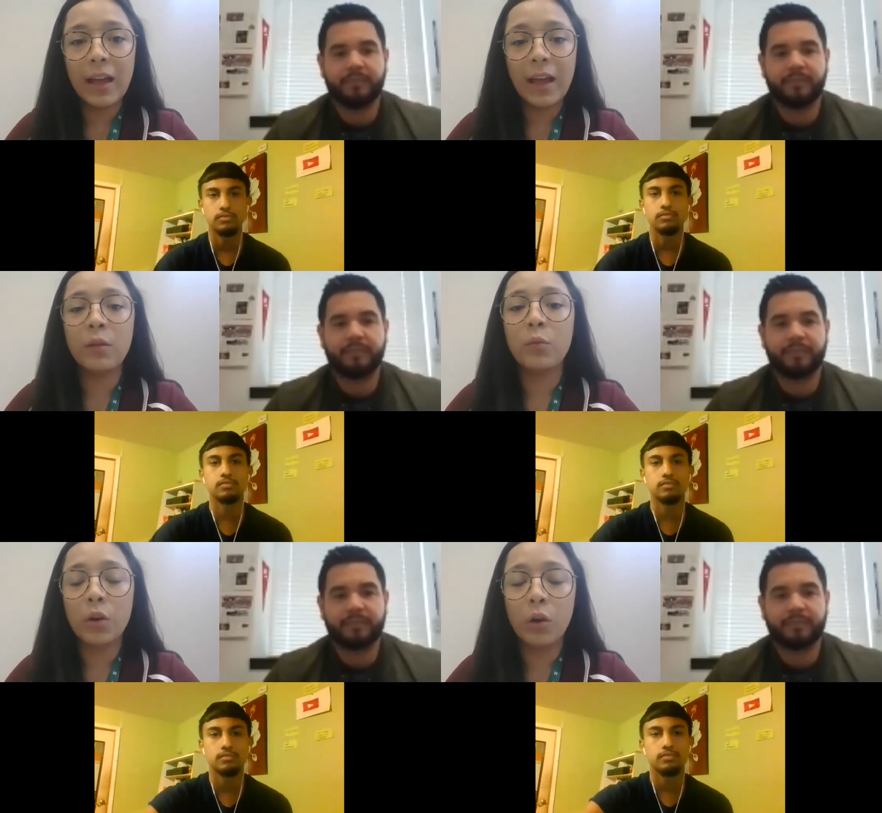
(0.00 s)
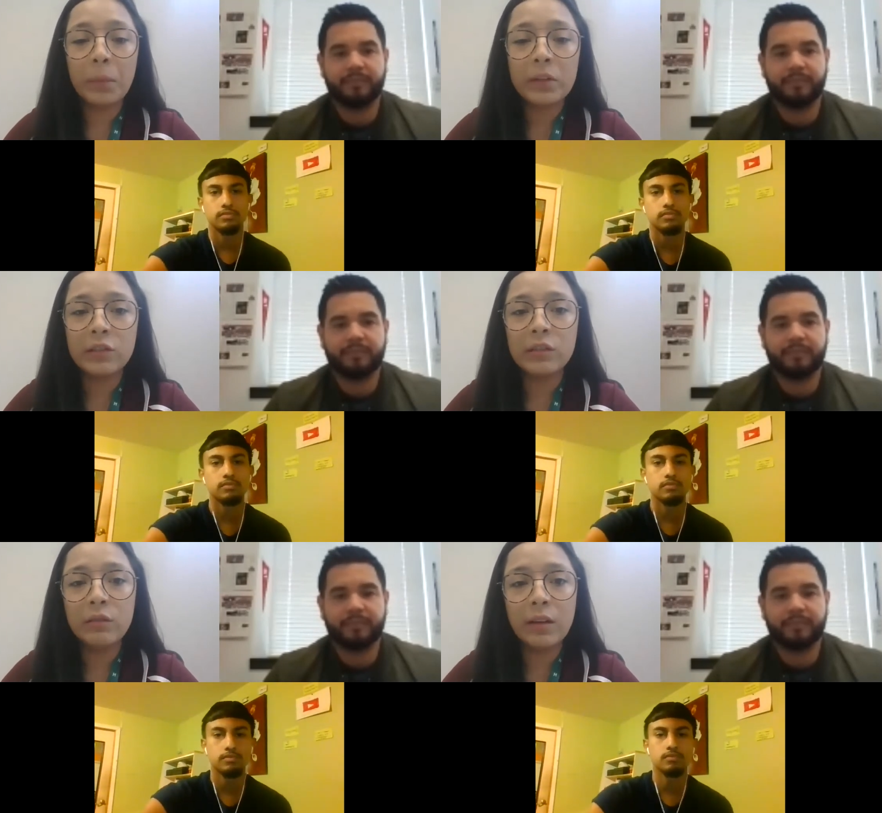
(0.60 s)
Speaker 1: that, we're open
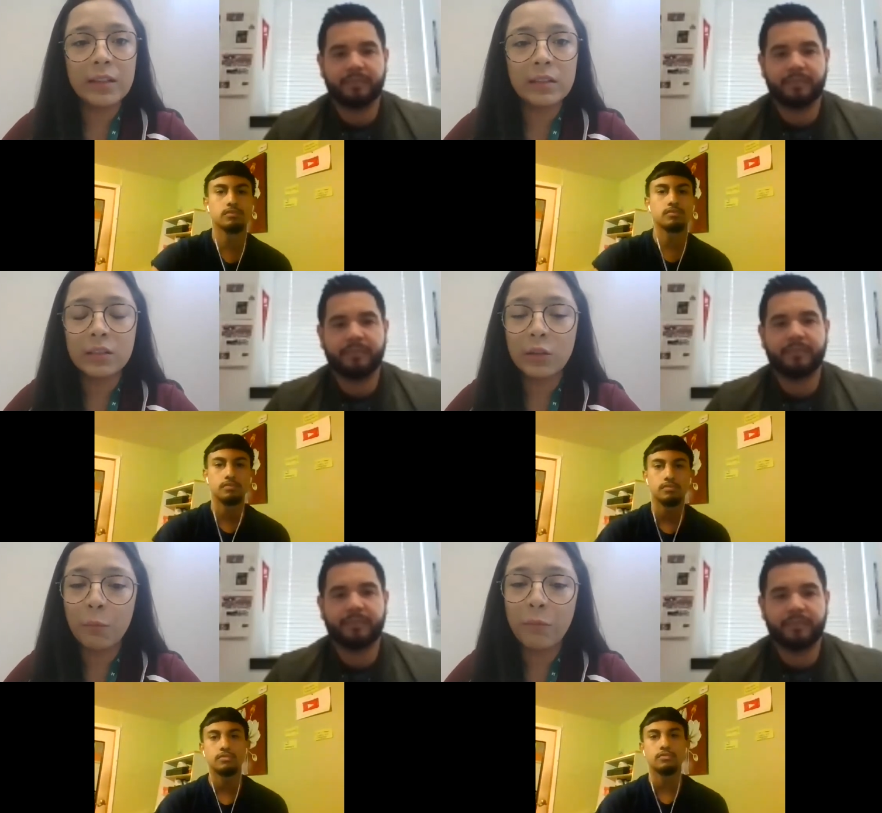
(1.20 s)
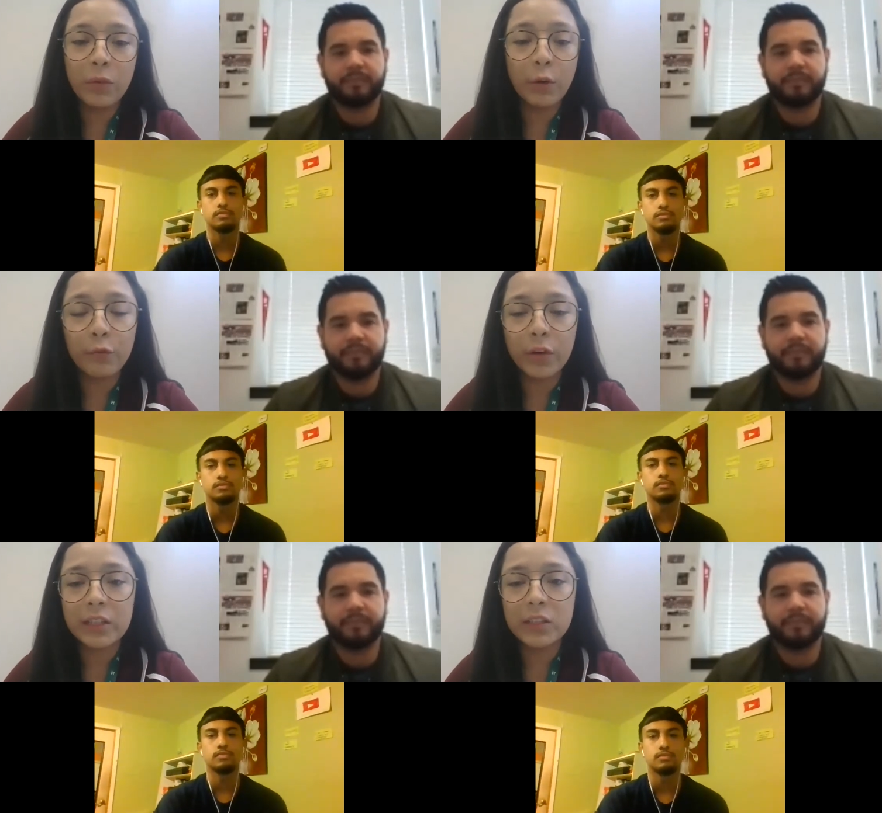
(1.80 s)
to. And so feel
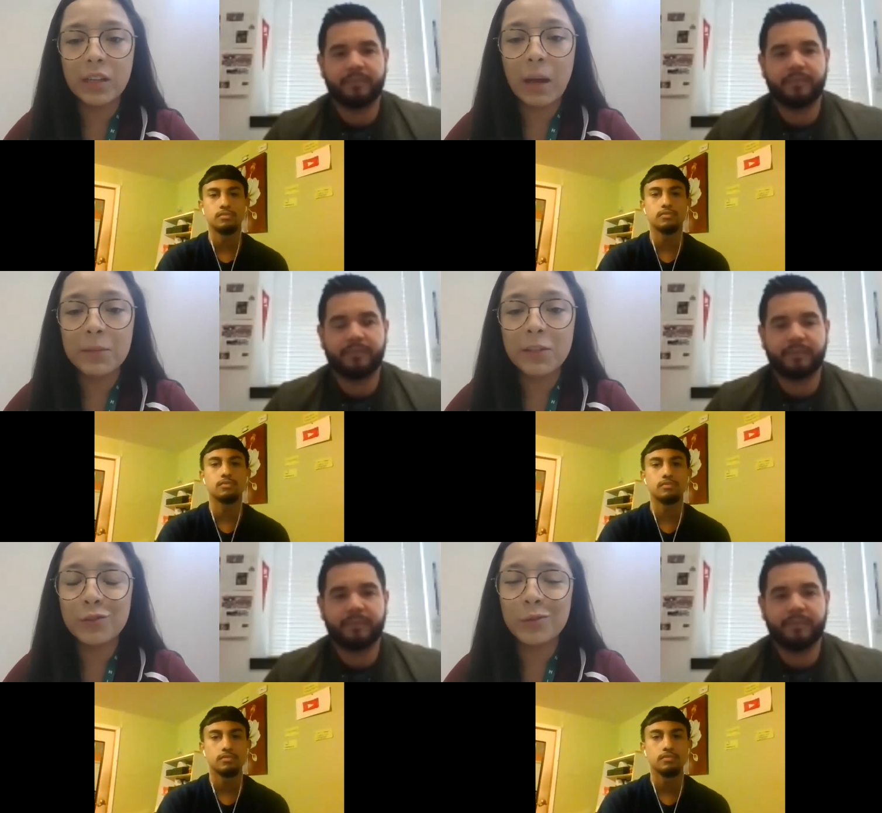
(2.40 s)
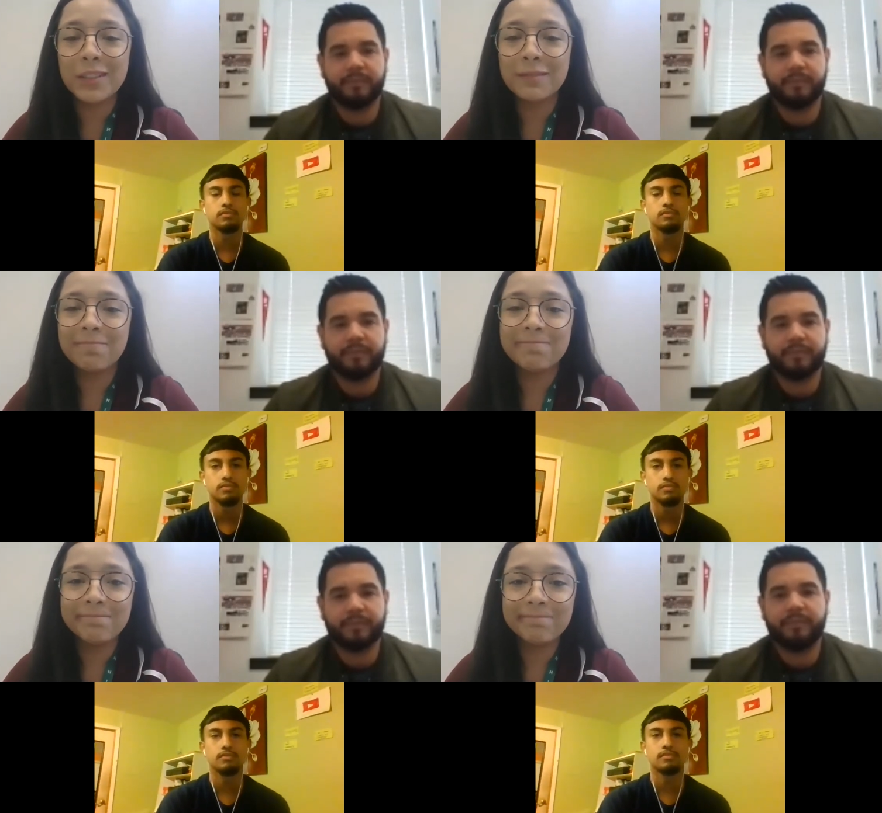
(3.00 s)
free to come and talk to us.
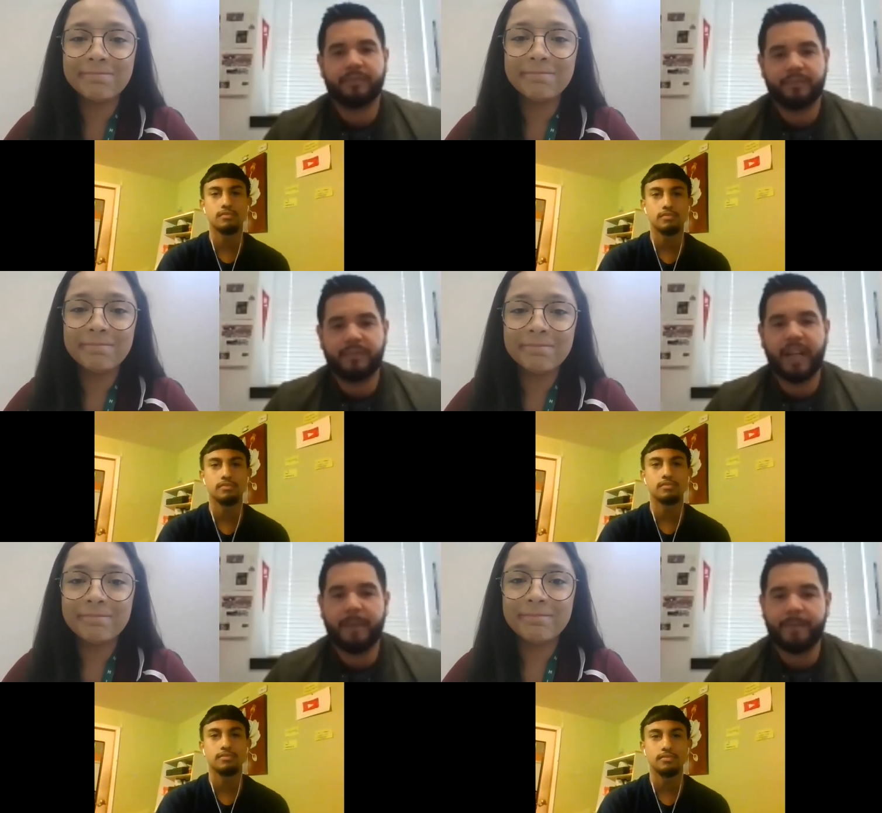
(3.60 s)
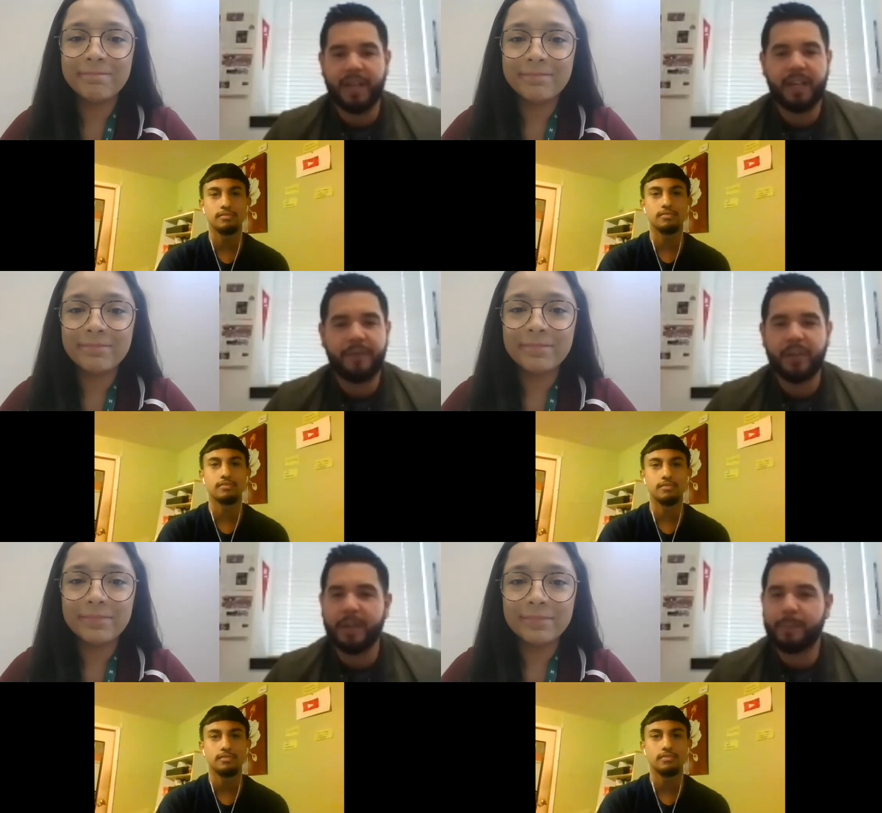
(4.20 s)
Speaker 2: Yeah, and if
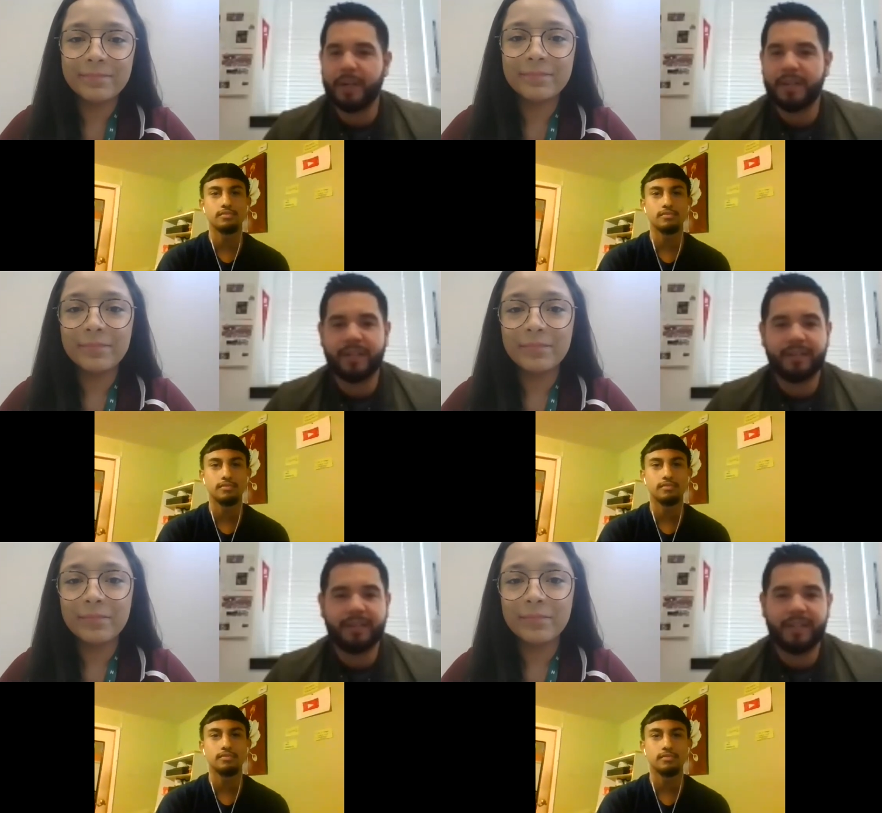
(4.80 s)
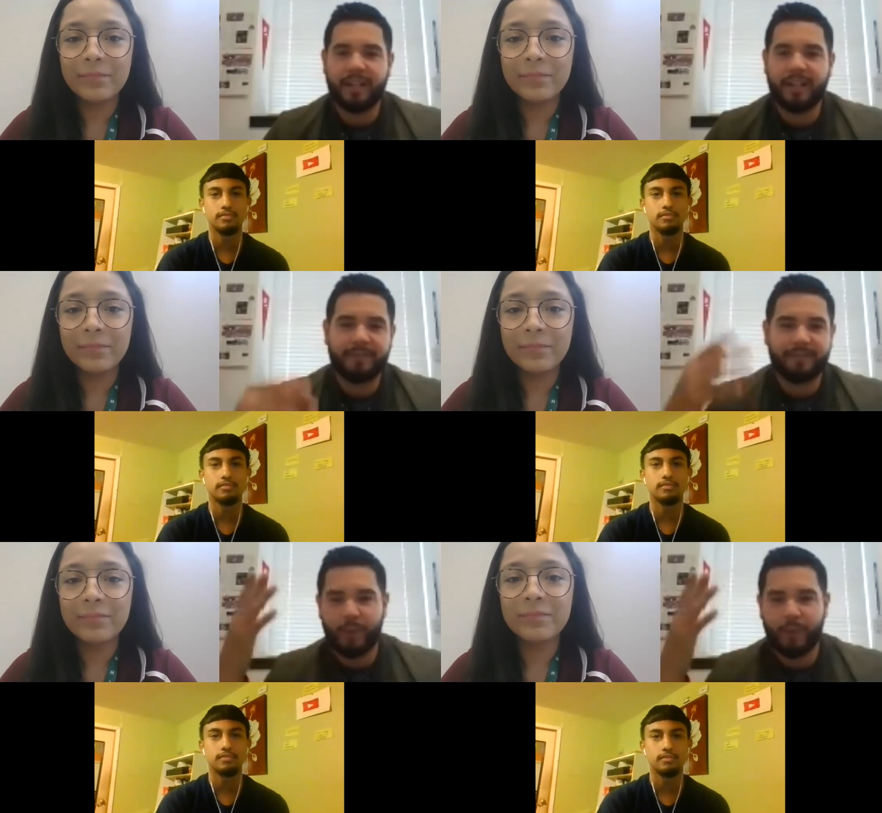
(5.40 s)
you're in person, uh,
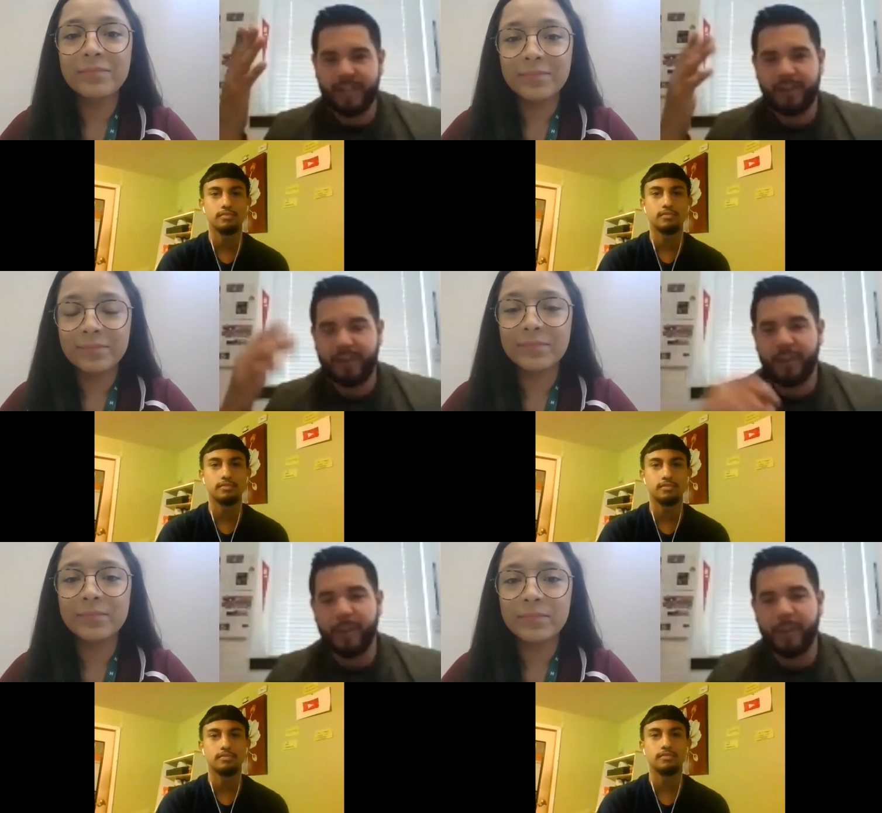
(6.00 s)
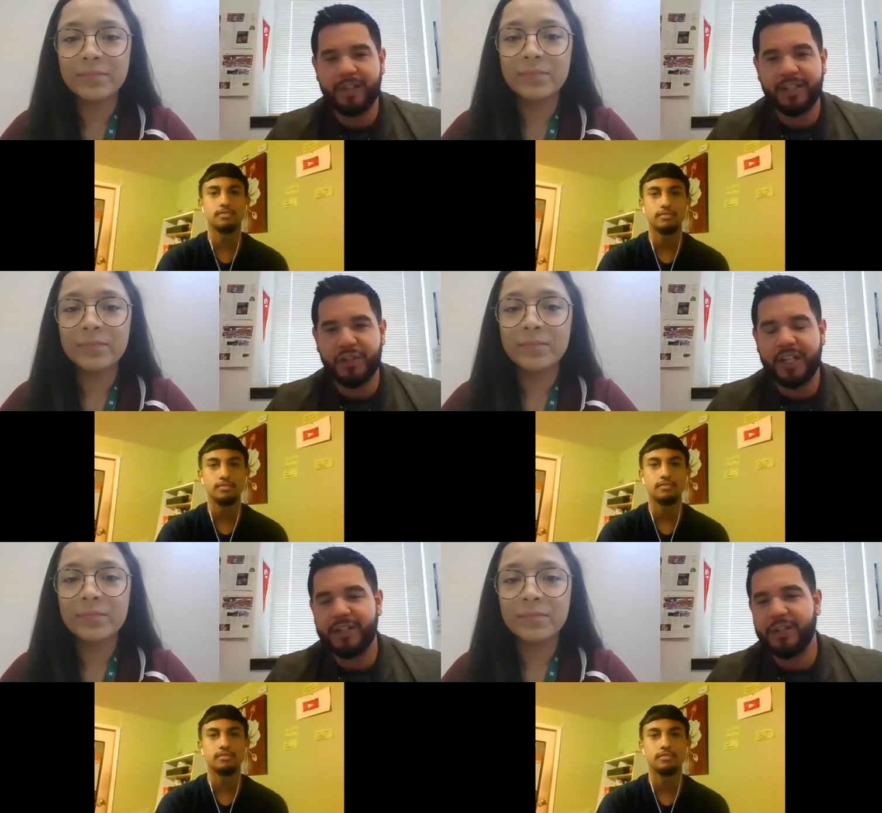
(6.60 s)
we're here in the new building,
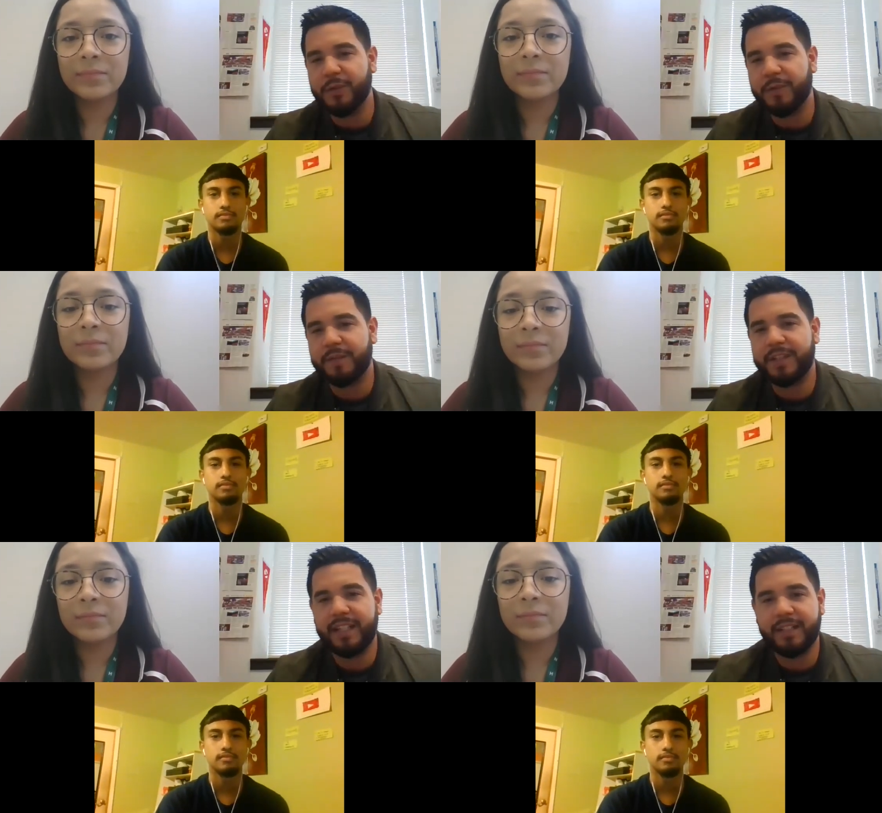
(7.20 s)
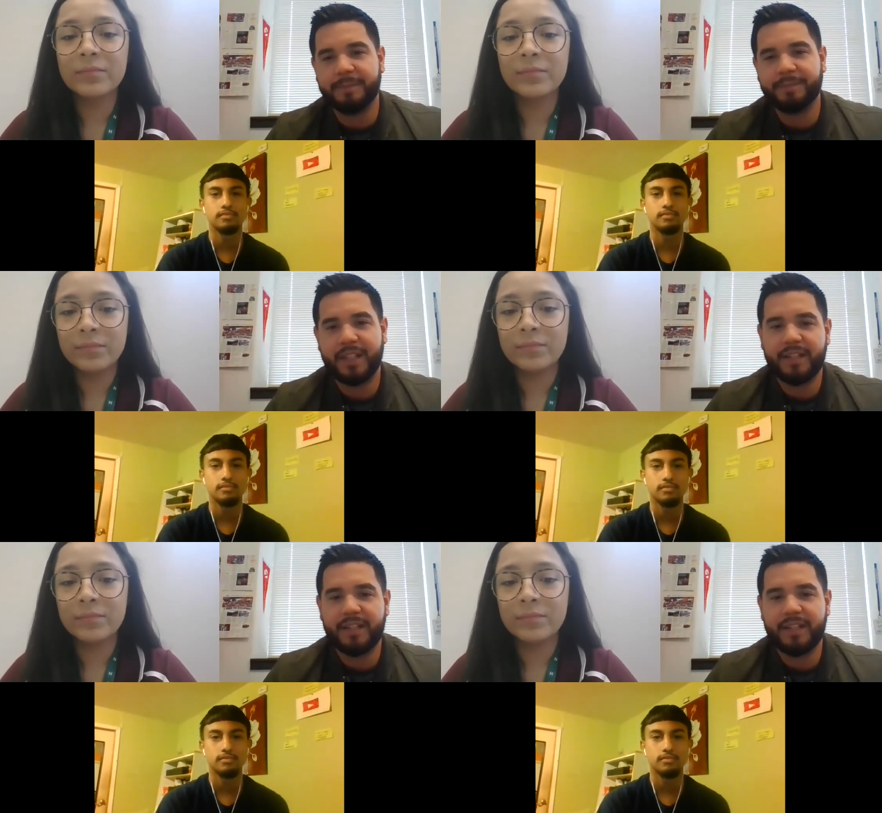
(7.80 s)
G215.